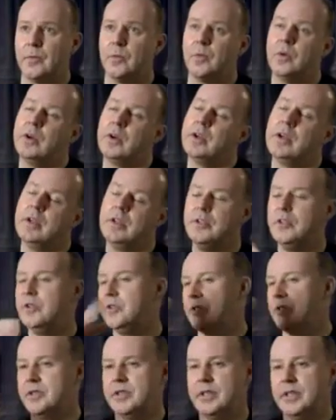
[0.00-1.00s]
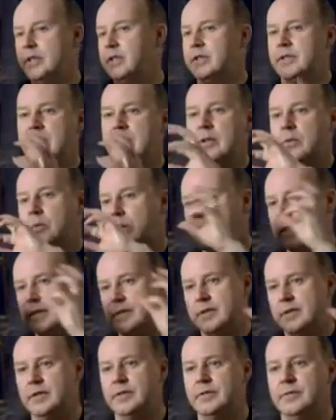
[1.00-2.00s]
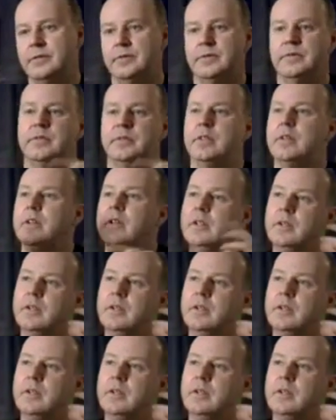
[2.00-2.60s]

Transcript: where you're just seeing silhouettes of